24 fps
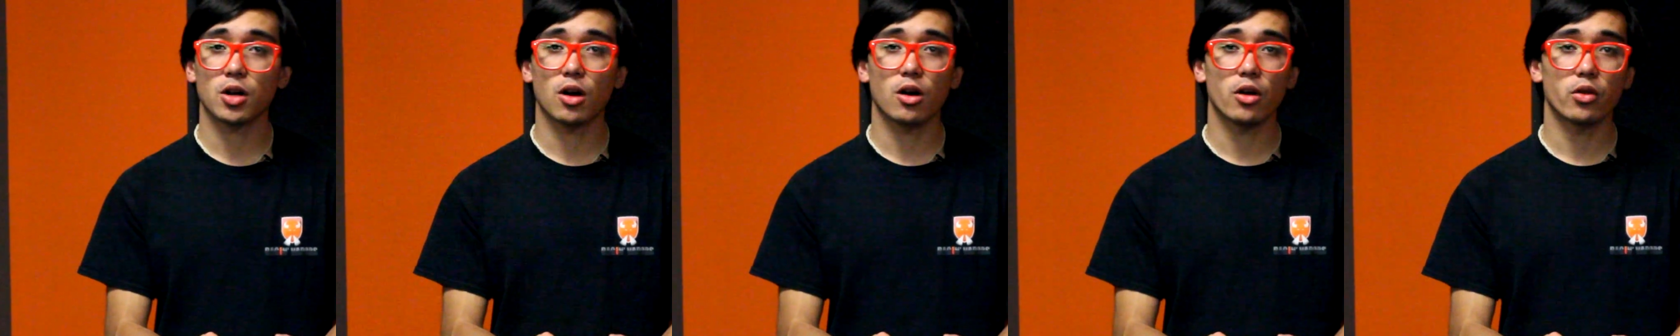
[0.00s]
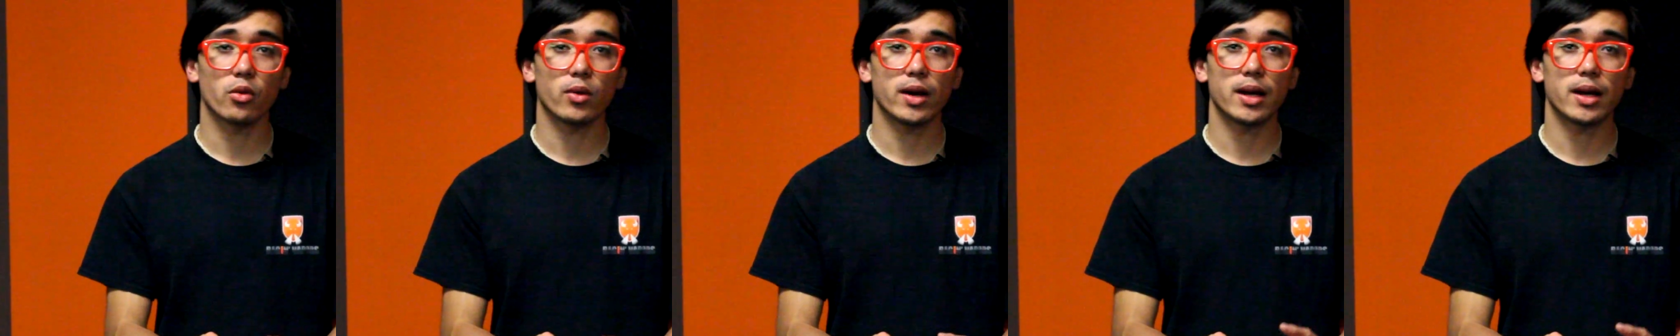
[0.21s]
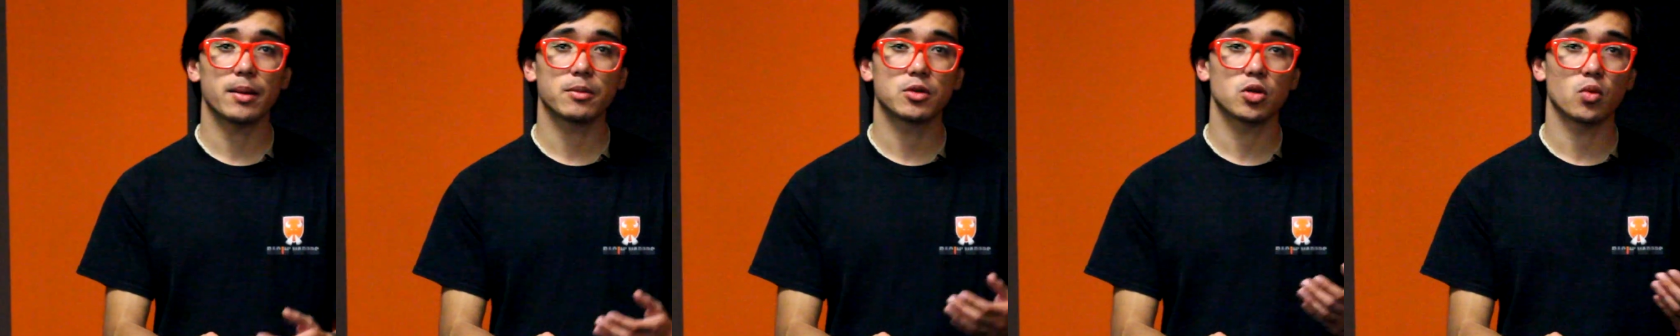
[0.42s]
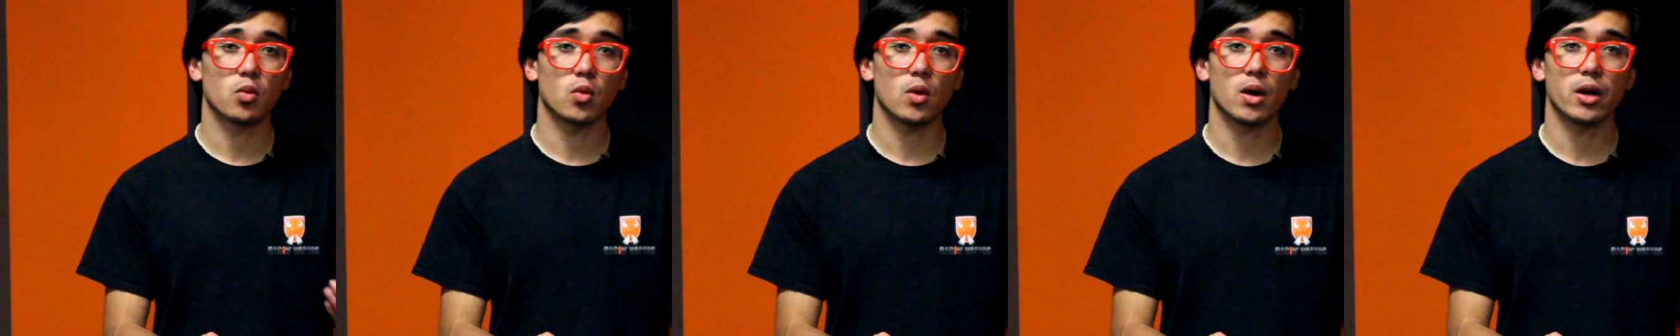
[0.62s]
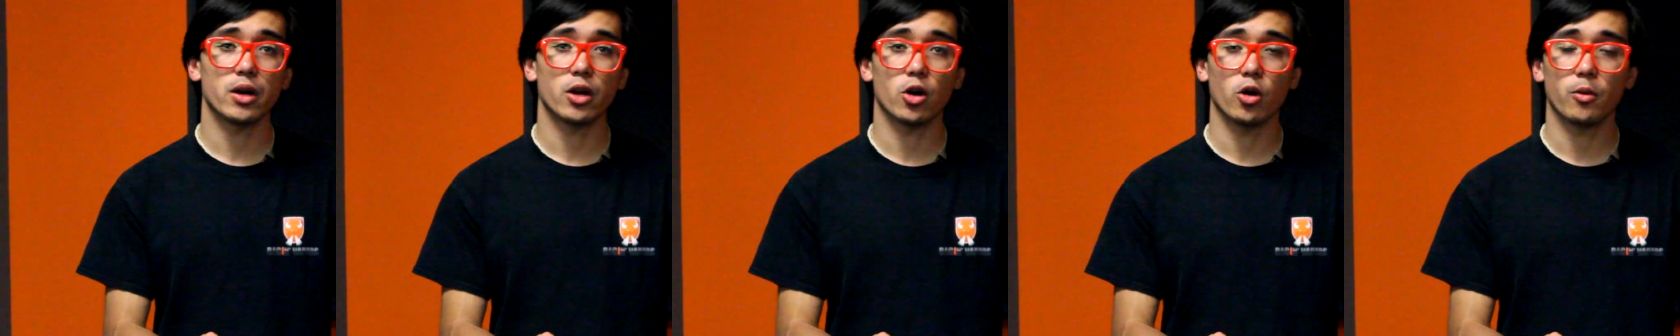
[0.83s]
all the way up to
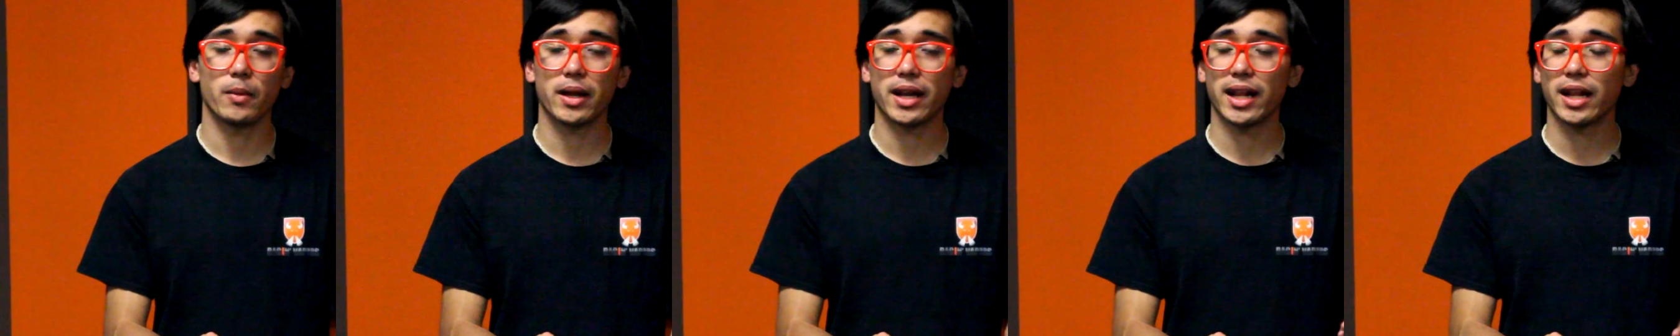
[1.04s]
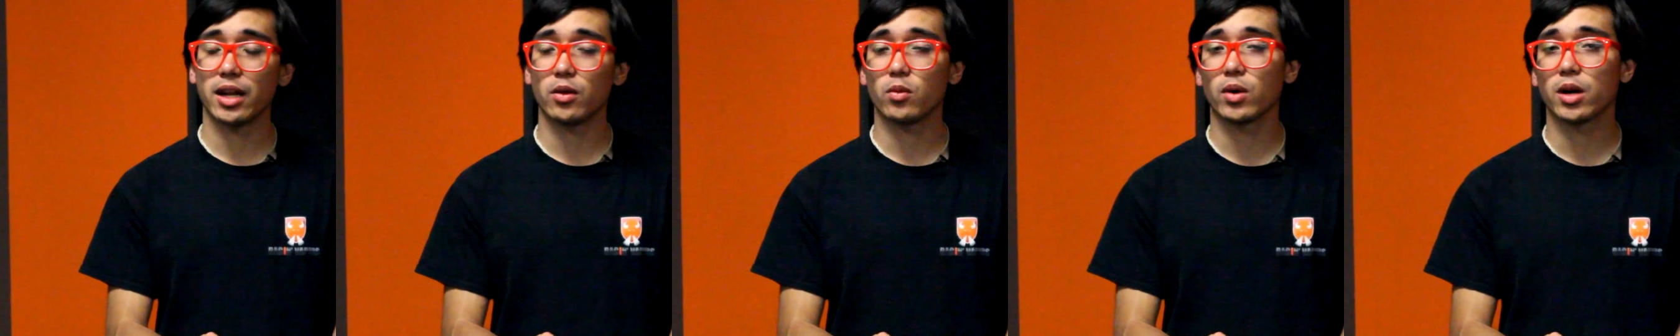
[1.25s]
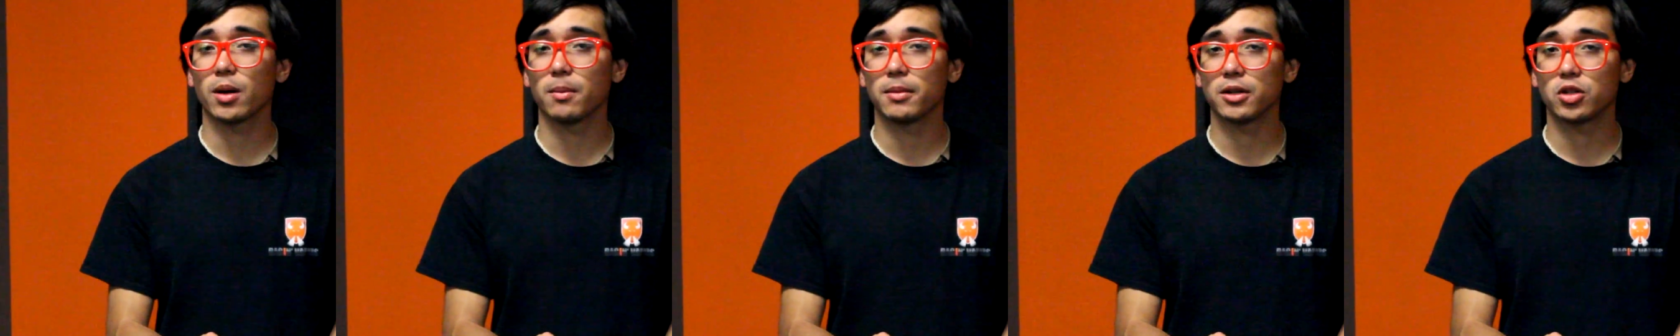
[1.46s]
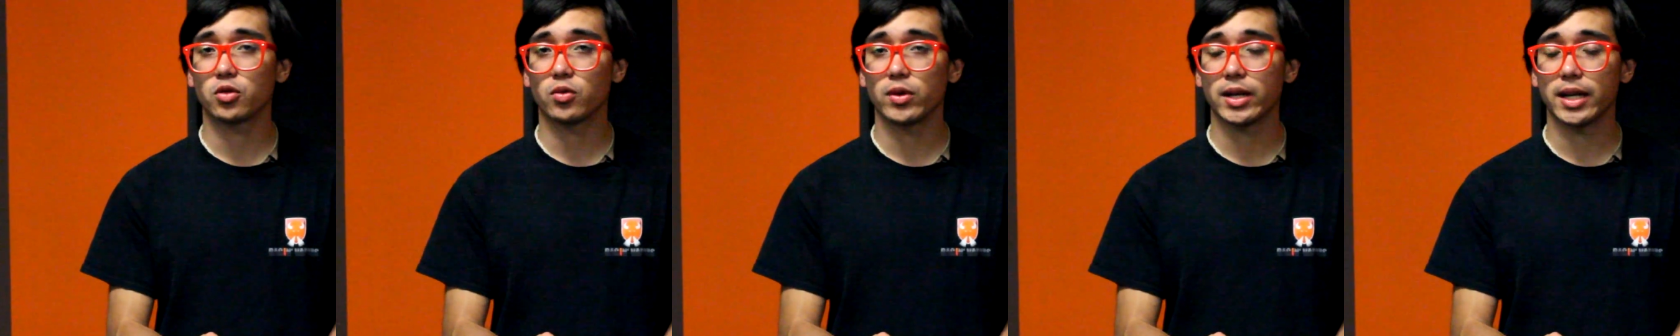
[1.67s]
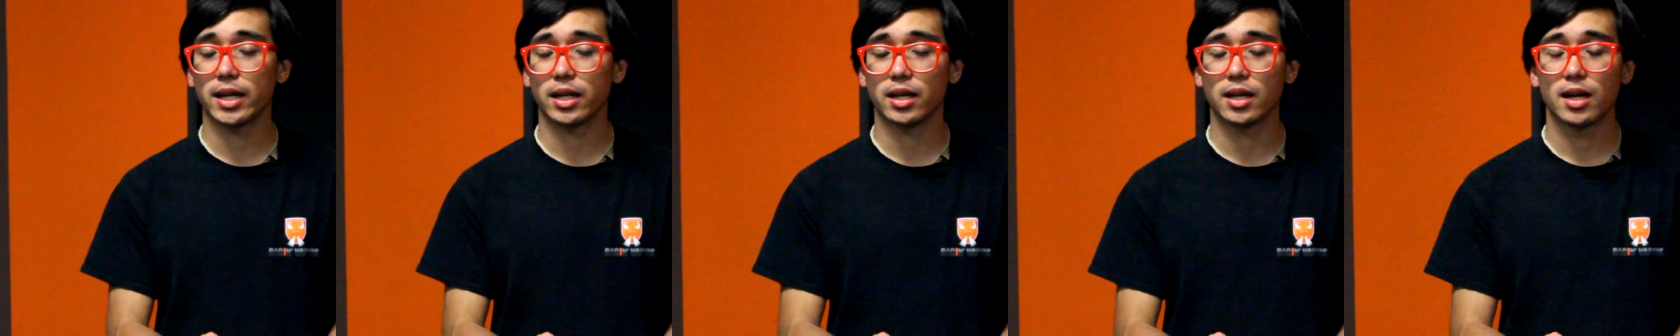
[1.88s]
1 ohm and anywhere in
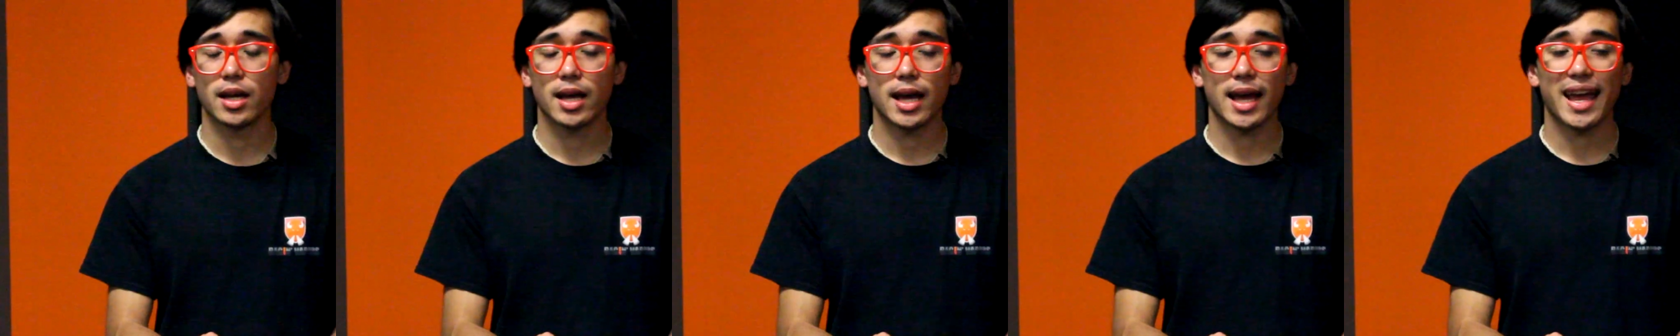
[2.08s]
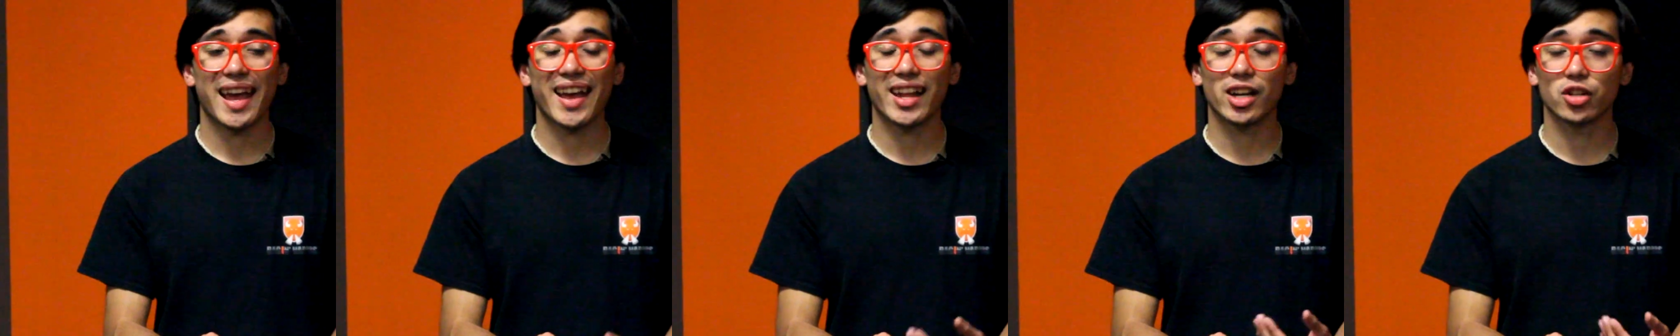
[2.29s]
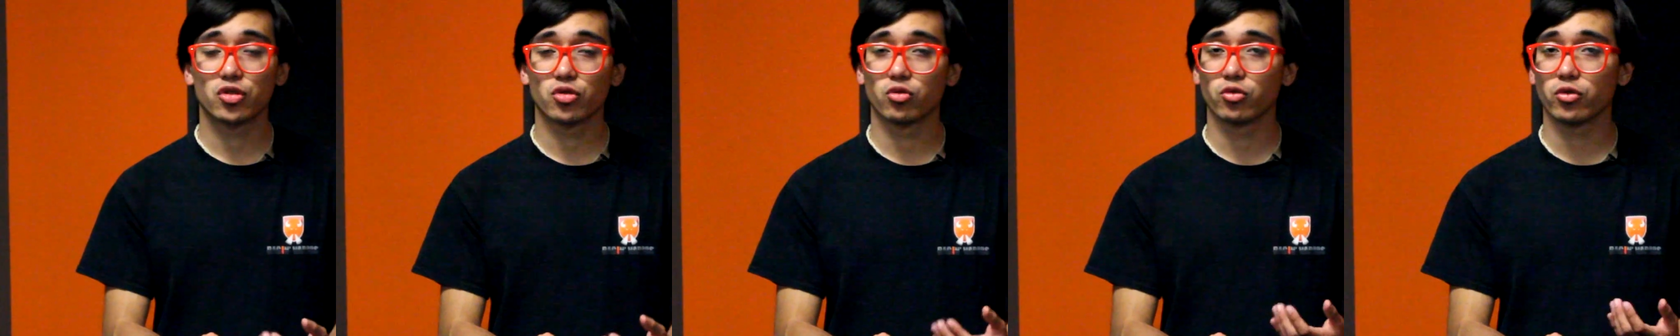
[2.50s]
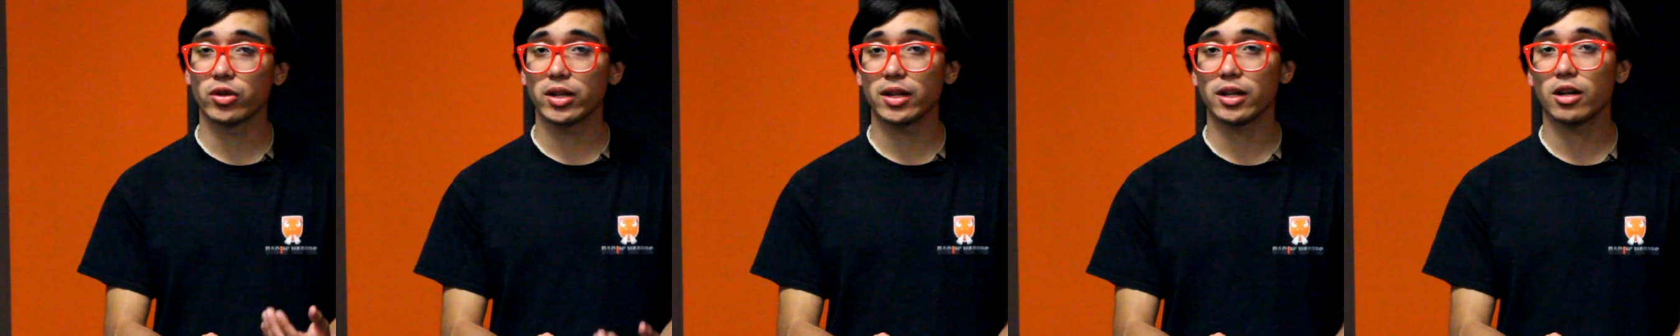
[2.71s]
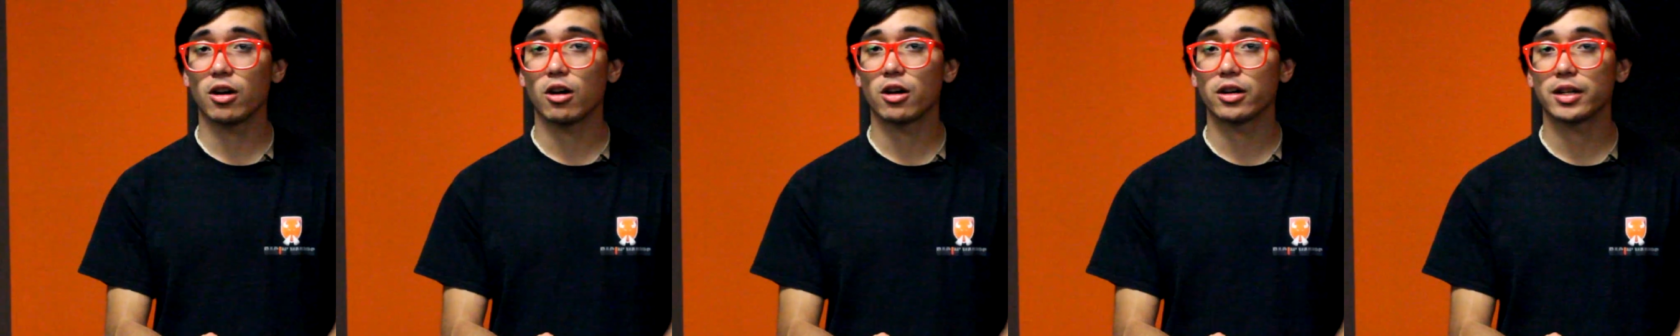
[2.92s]
between, and it's
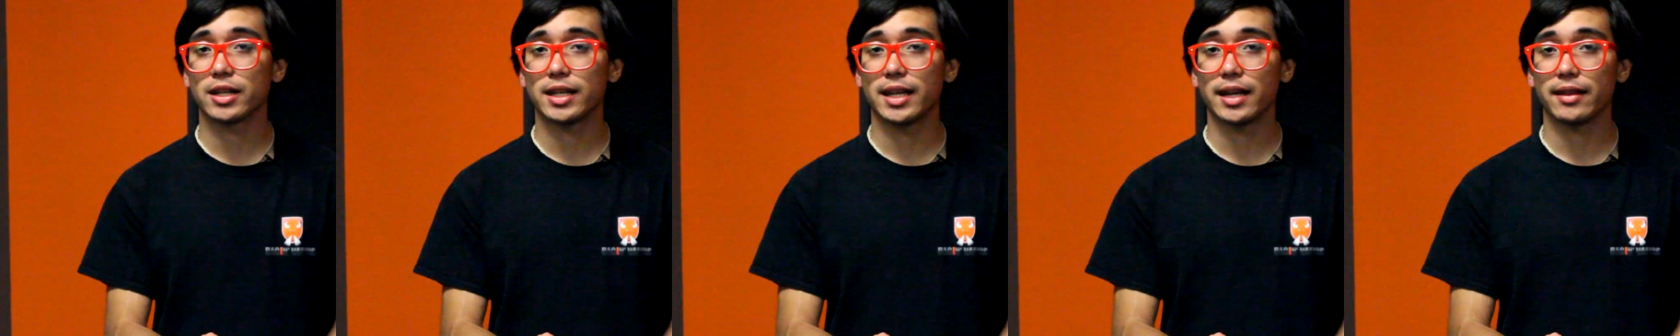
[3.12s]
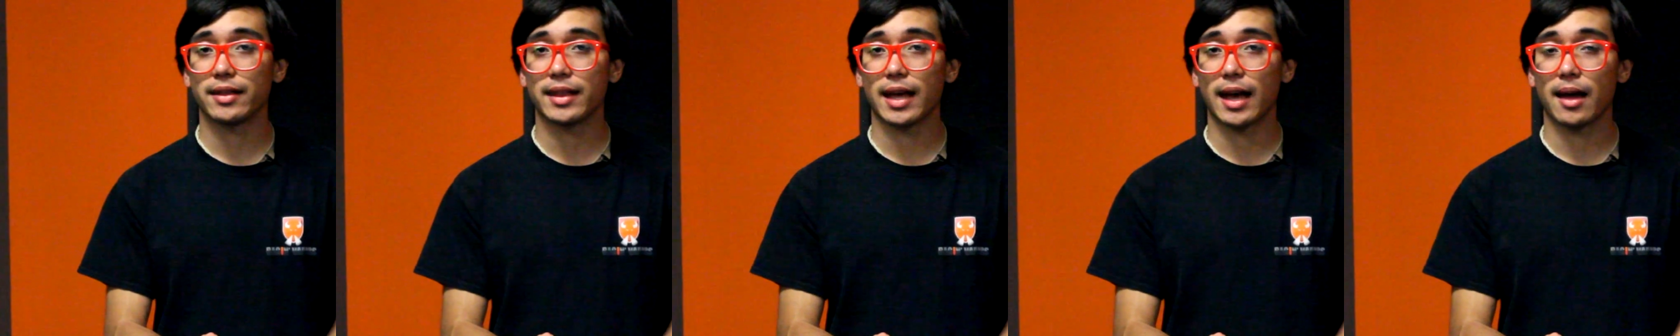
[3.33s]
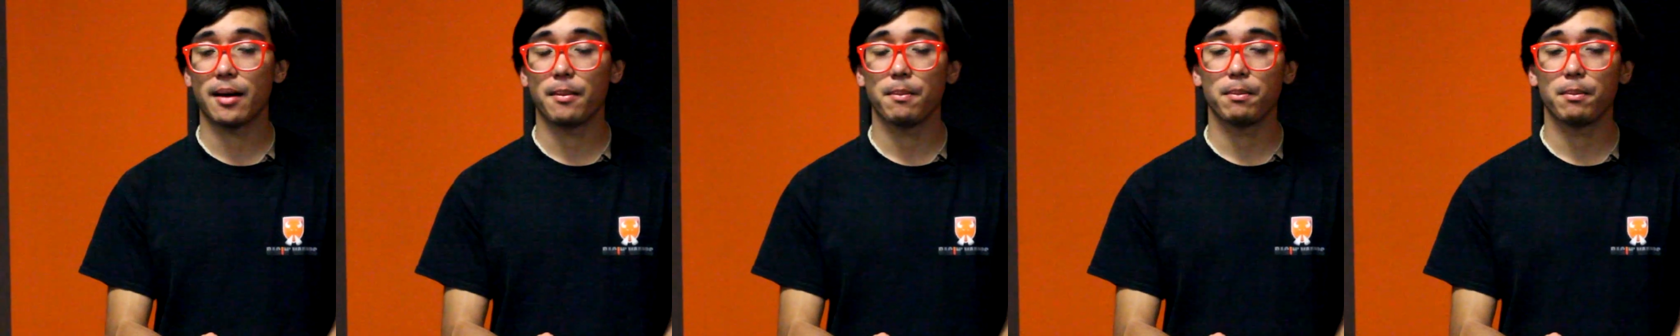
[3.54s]
really hard to get that.